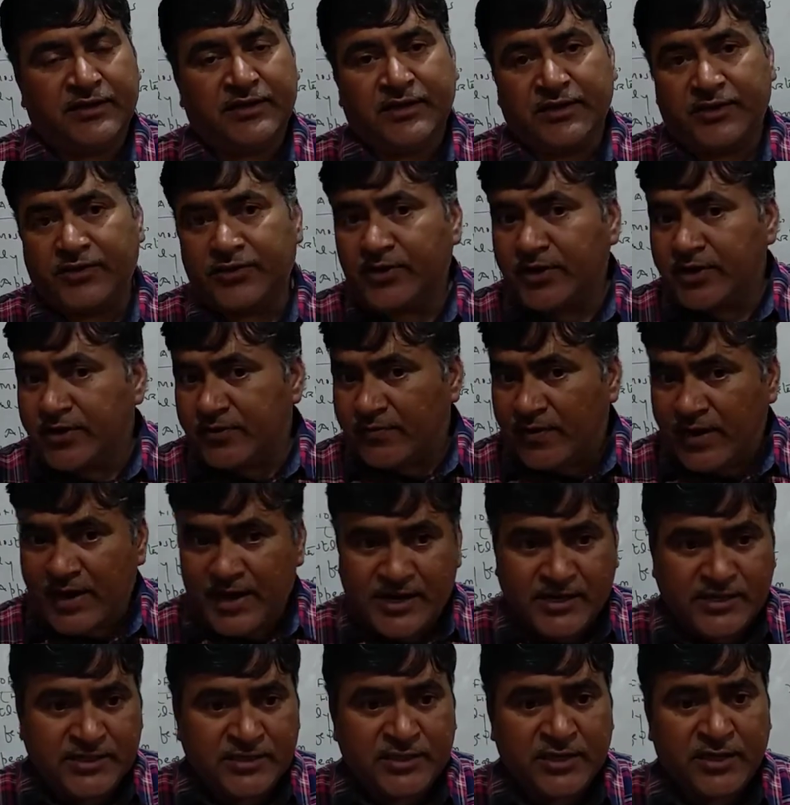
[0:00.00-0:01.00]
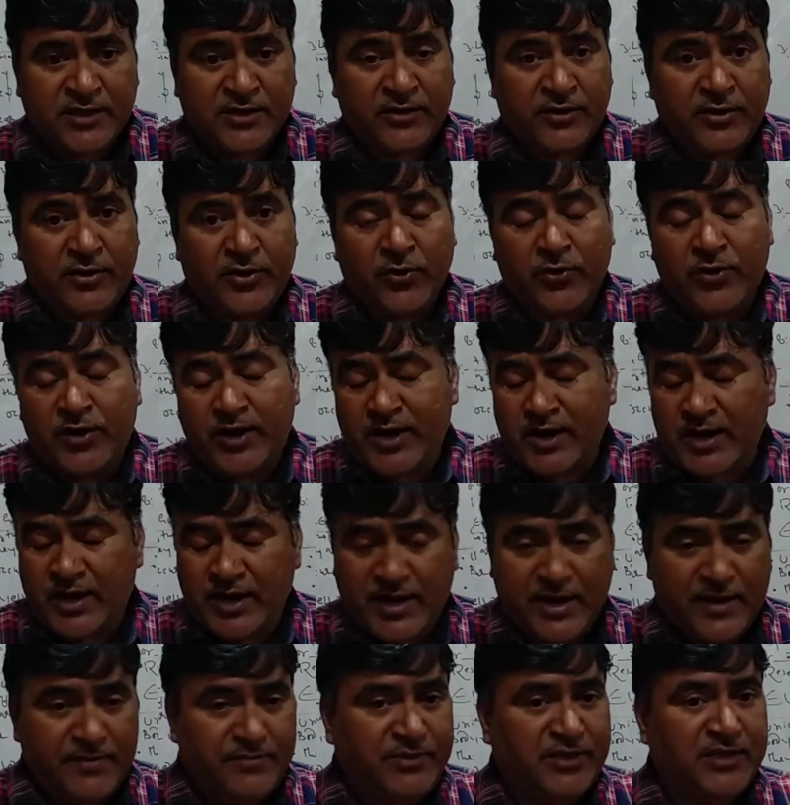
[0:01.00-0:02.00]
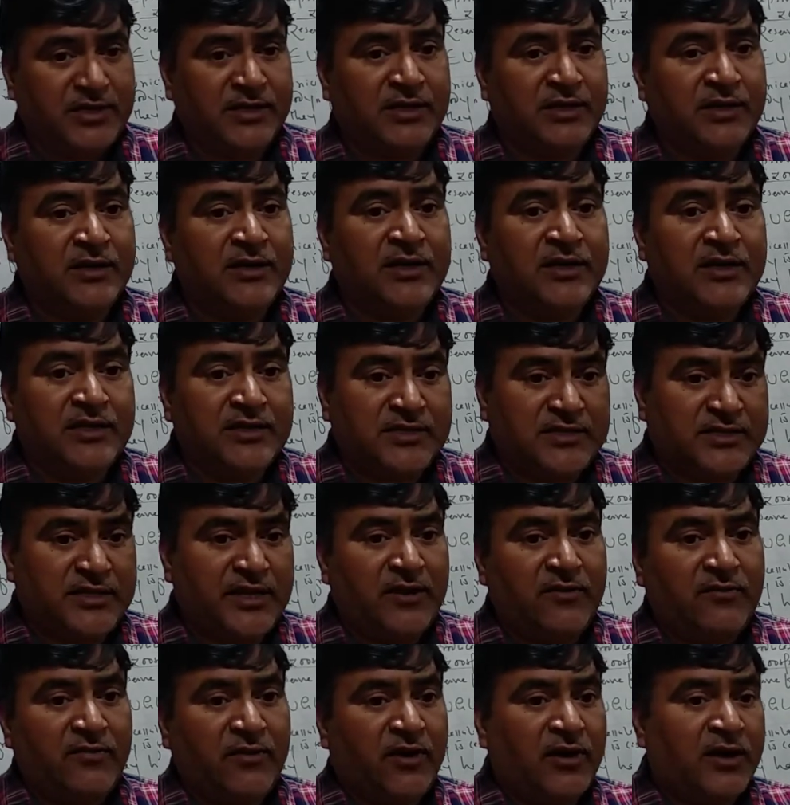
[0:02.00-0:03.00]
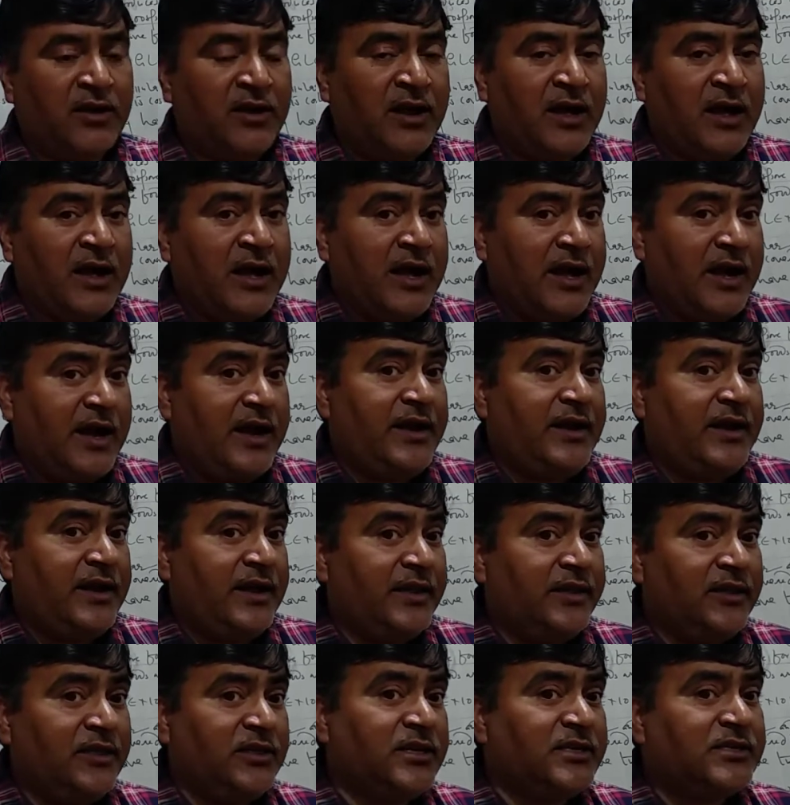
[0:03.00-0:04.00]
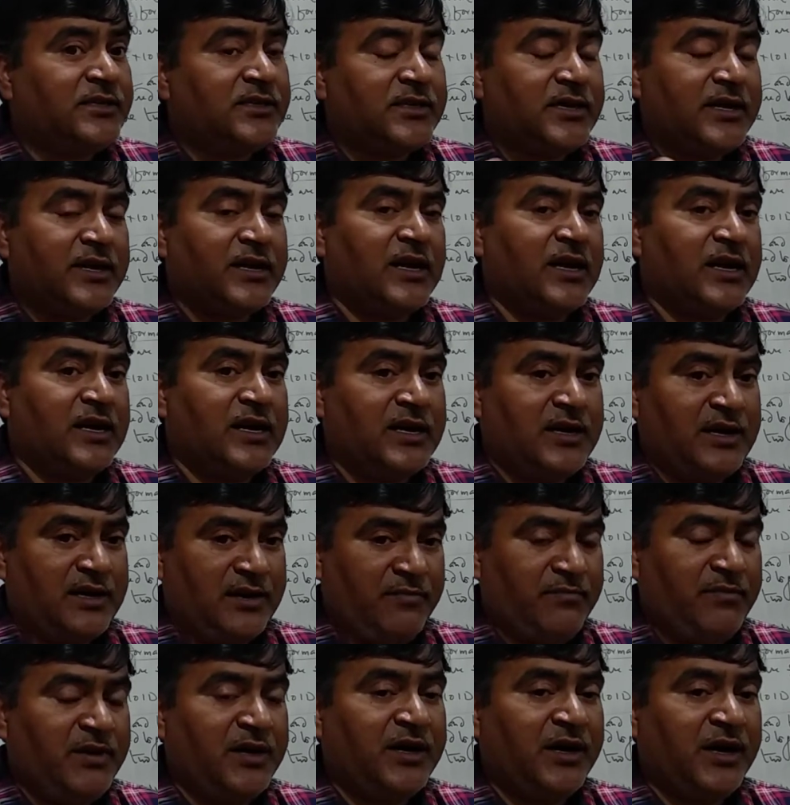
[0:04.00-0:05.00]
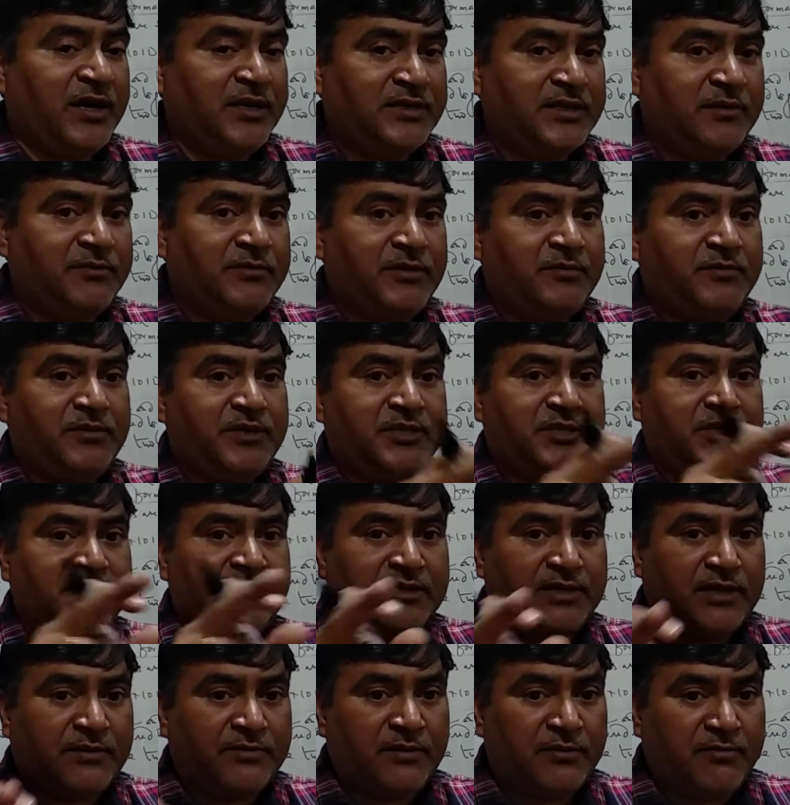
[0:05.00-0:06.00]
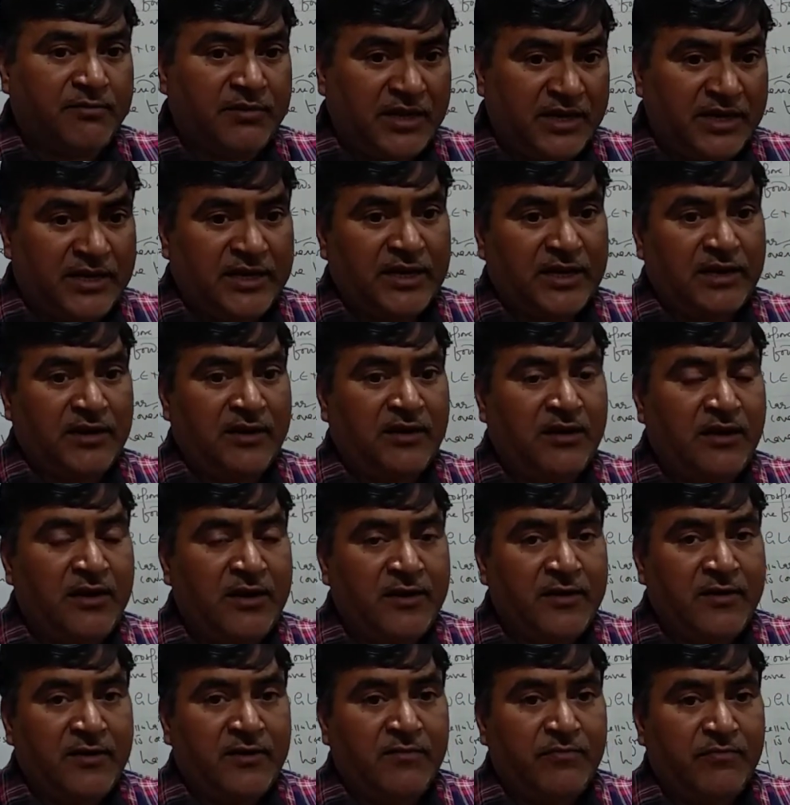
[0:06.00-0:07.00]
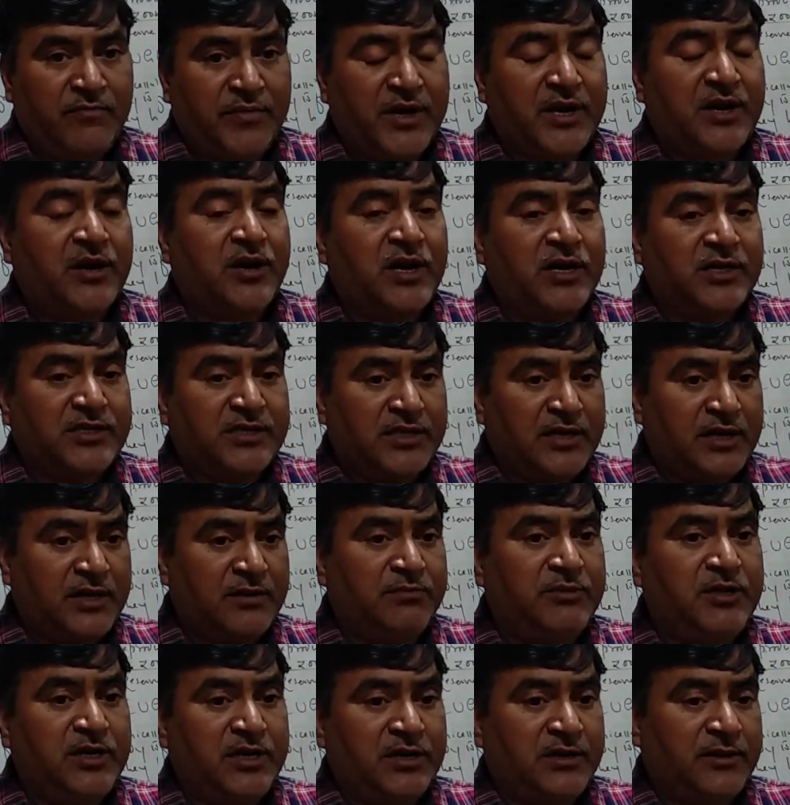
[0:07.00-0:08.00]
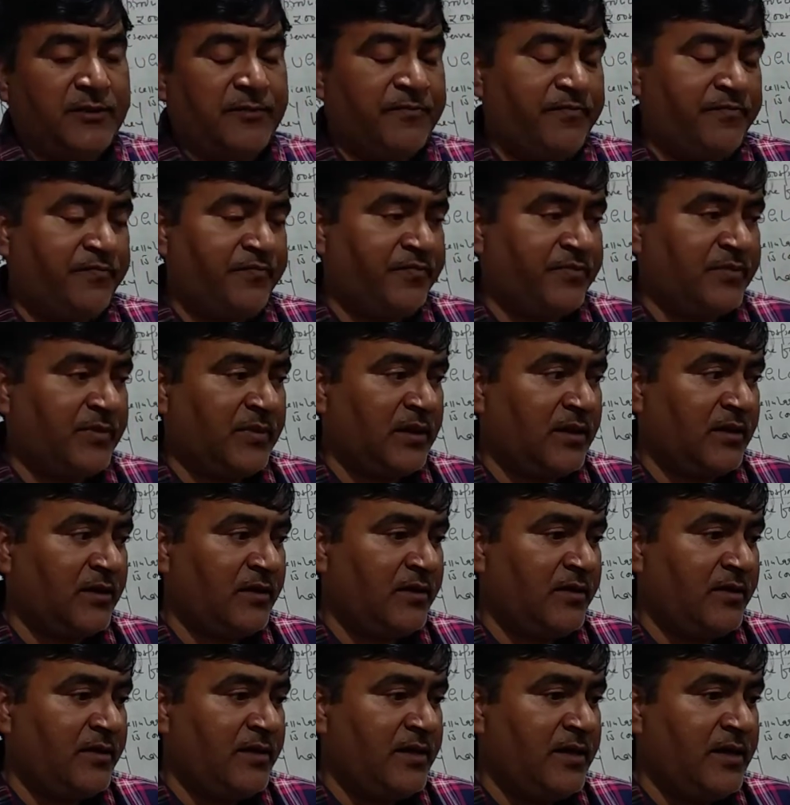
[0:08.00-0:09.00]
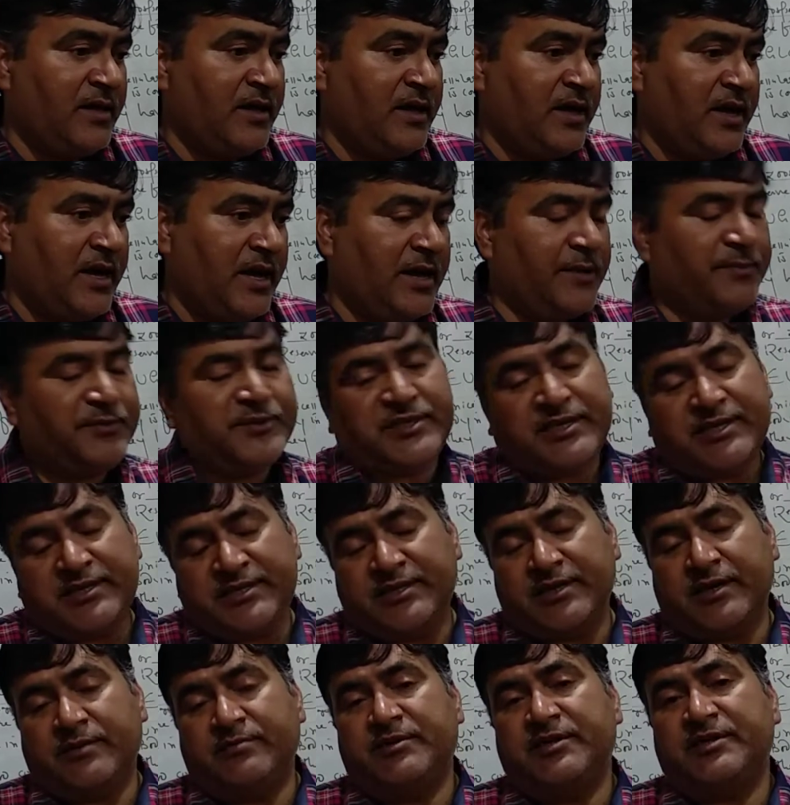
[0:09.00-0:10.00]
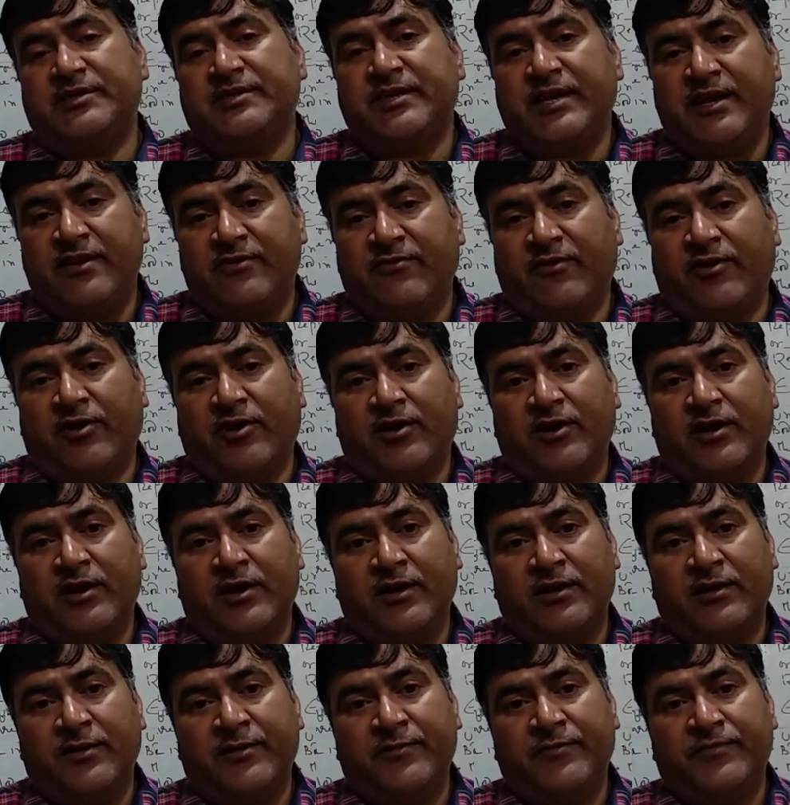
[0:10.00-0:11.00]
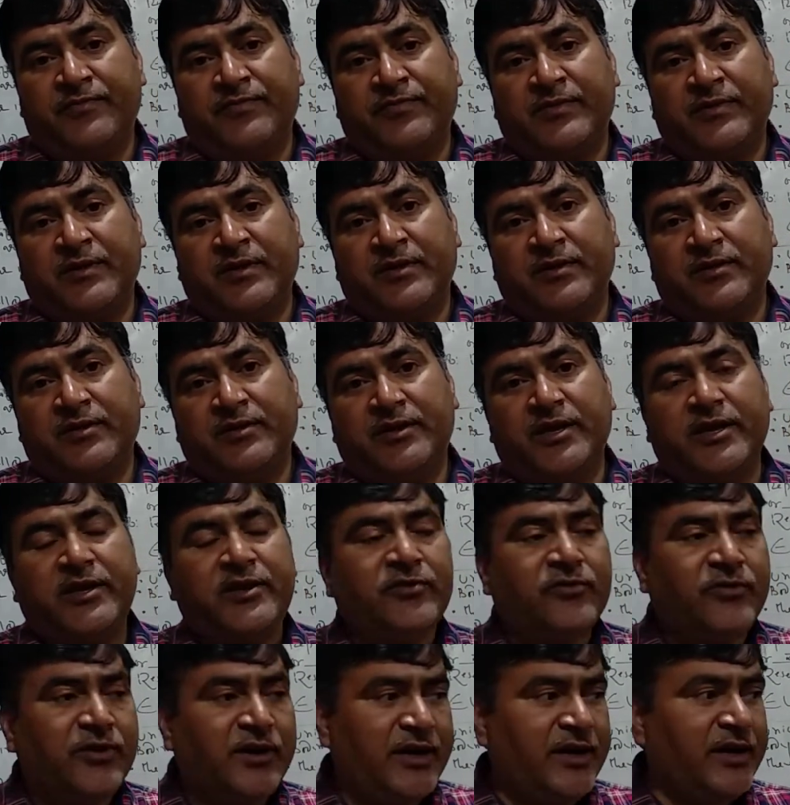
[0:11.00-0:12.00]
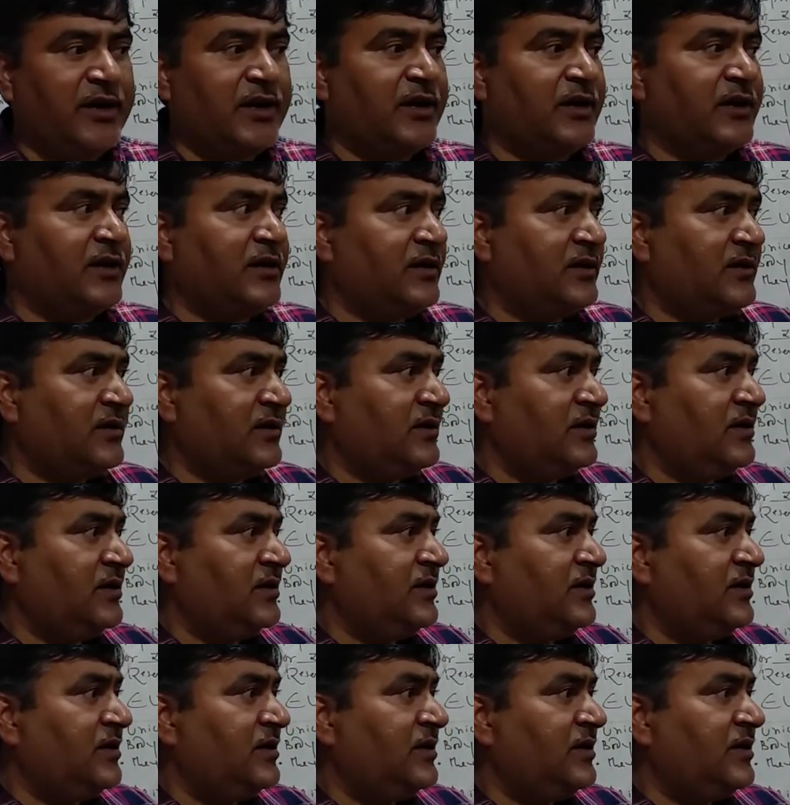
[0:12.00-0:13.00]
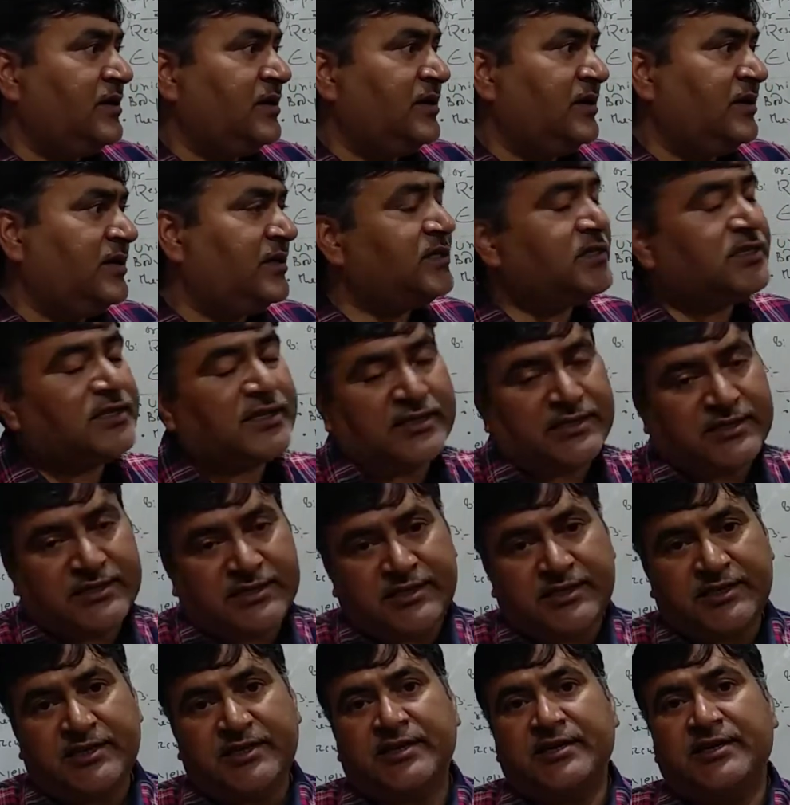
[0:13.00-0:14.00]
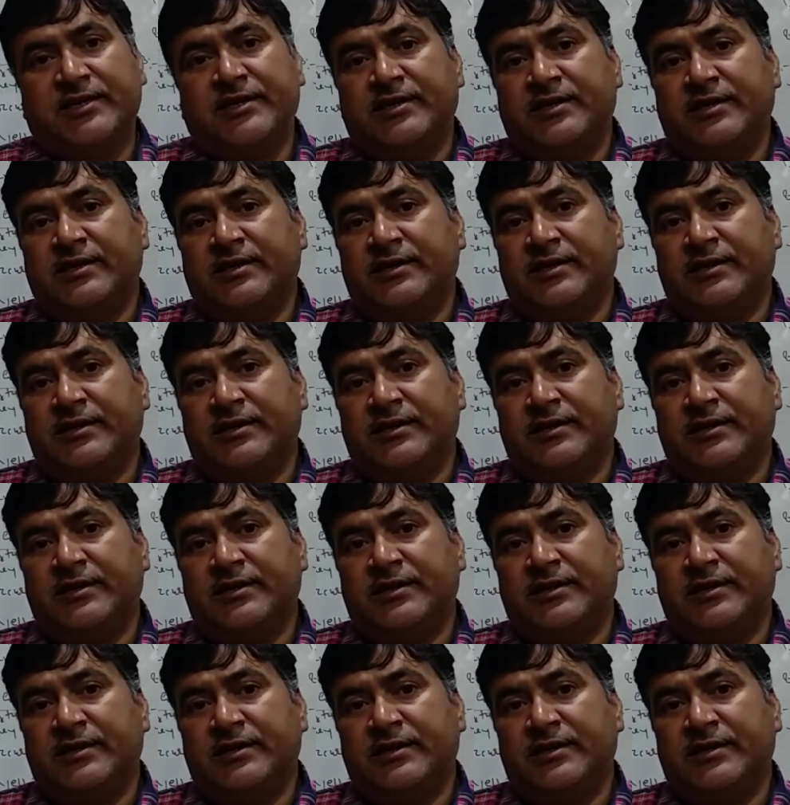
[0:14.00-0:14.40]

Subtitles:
Euglenoids don't have the cell wall, and in this regard, because of the presence of the pellicle, because of the absence of the cell wall, the euglena is considered